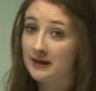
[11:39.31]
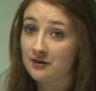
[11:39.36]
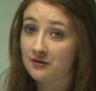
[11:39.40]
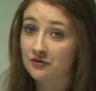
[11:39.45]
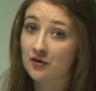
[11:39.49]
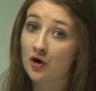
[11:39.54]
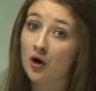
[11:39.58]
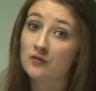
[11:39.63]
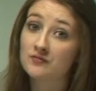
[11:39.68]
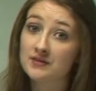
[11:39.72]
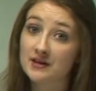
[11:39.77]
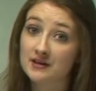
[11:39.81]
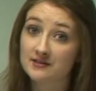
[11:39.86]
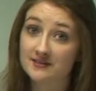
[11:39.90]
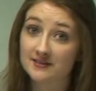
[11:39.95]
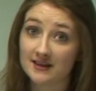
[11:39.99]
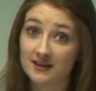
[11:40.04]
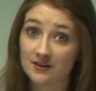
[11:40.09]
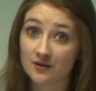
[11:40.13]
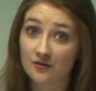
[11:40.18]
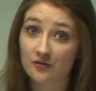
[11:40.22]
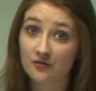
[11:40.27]
is
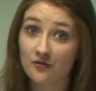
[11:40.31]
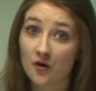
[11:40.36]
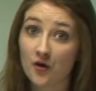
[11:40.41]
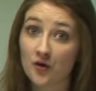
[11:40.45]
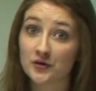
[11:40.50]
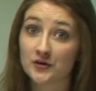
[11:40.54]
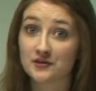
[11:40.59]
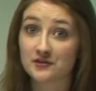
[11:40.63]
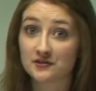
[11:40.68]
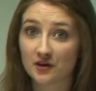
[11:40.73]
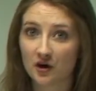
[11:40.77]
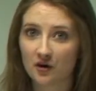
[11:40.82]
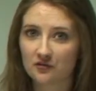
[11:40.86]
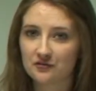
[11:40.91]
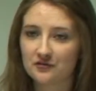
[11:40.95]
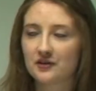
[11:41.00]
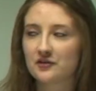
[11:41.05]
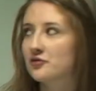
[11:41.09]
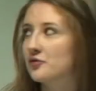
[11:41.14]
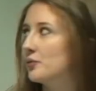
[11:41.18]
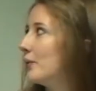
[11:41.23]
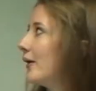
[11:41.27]
obviously the focus of
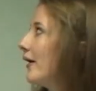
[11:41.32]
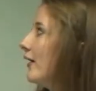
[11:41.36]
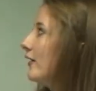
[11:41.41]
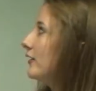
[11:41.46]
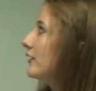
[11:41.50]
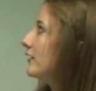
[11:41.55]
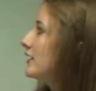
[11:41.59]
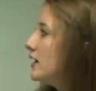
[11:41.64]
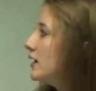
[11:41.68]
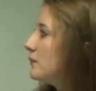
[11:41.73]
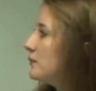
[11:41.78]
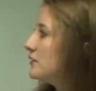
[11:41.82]
this work,